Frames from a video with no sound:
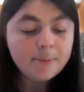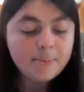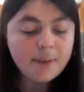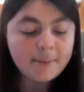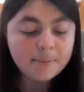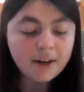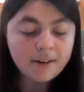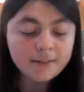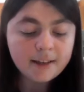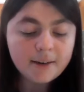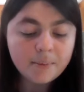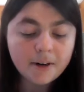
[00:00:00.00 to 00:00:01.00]
Pam
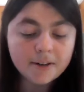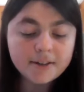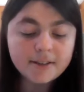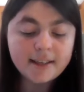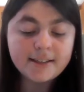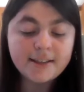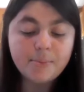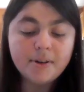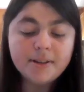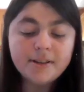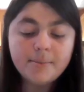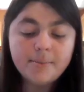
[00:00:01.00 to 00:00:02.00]
currently works as the
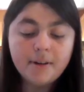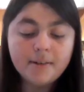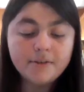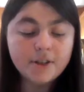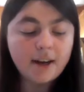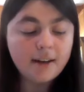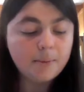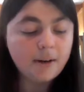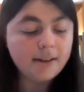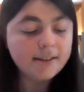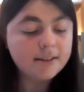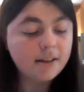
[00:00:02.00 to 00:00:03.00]
principal of
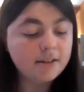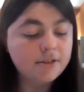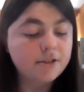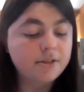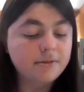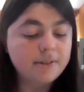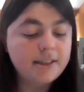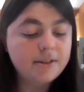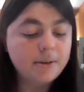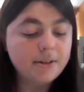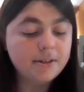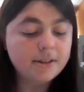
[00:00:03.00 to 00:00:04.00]
Chagwas Cultural
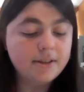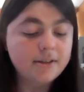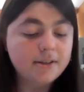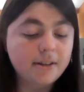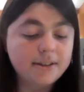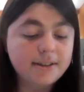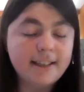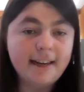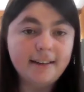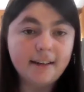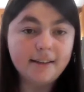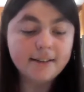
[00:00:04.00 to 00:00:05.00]
Resource Consulting
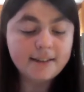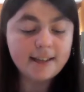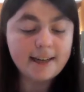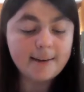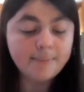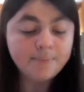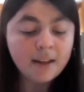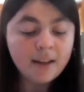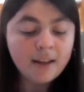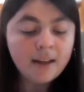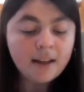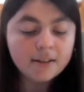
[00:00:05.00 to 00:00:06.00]
LLC,
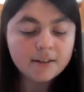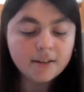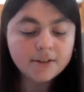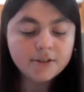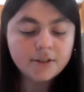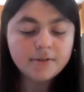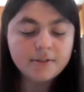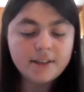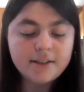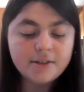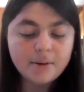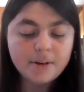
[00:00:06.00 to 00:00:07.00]
a cultural
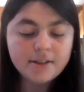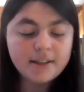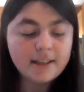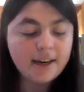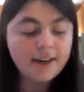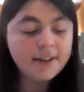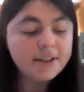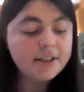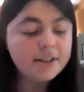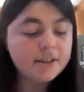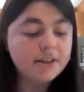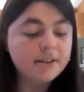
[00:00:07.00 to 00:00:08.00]
resource and
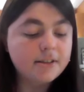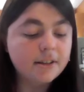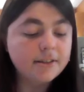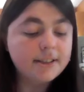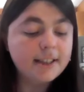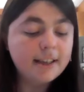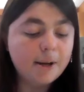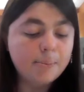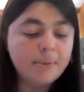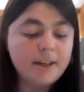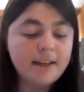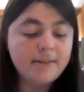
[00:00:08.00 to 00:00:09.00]
heritage consulting
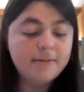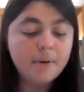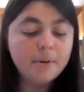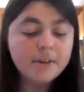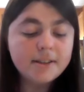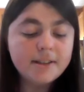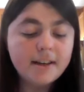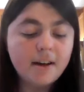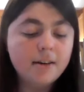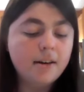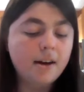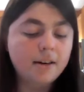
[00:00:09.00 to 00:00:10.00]
company focusing
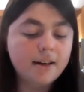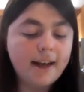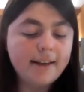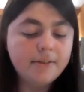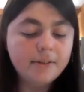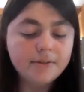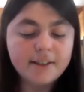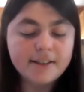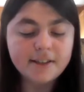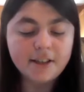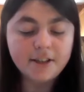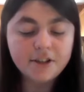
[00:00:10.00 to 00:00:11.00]
on archival
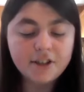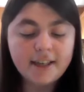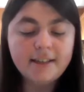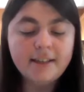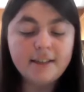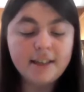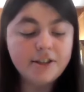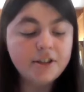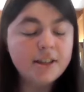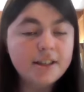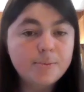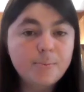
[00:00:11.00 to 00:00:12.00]
research and
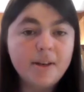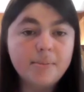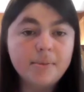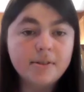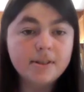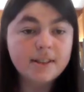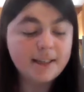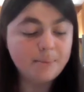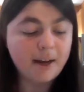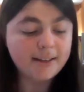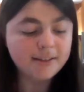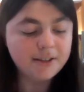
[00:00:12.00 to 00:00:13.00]
Indigenous peoples in
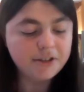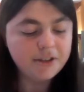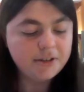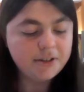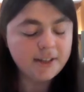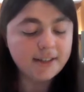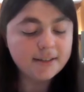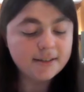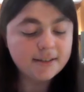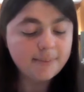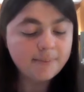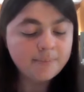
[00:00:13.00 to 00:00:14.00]

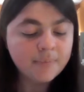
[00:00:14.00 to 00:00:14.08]
Massachusetts.